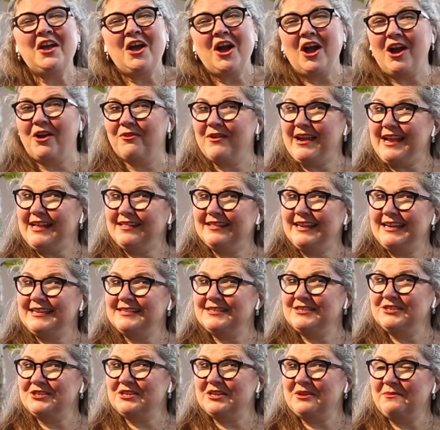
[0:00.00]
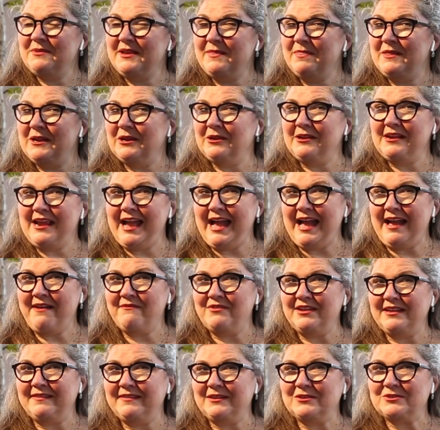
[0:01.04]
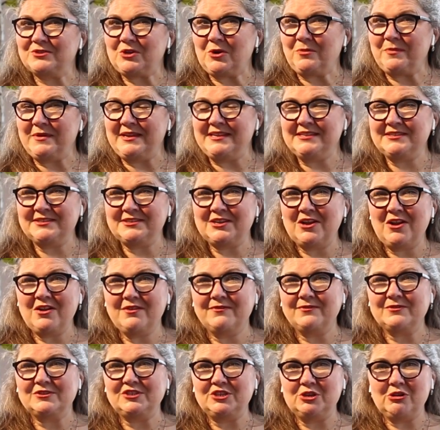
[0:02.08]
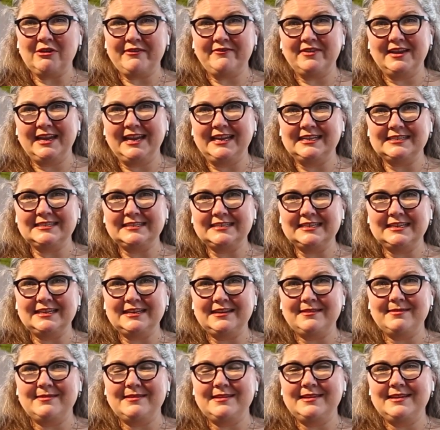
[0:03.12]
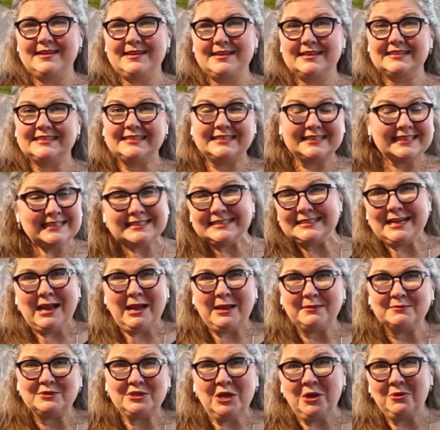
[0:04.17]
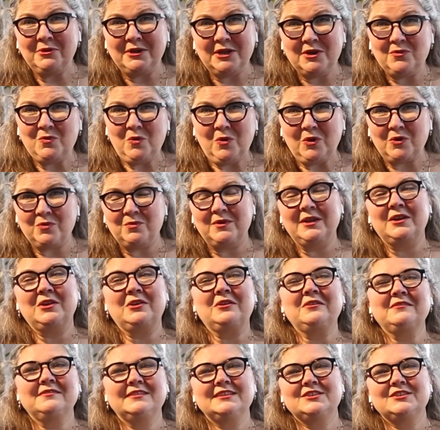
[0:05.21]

All right, ladies and gentlemen, there you have it. There's our Peace Talk for Dear Evan Hansen, the 6-time Tony Award winner, the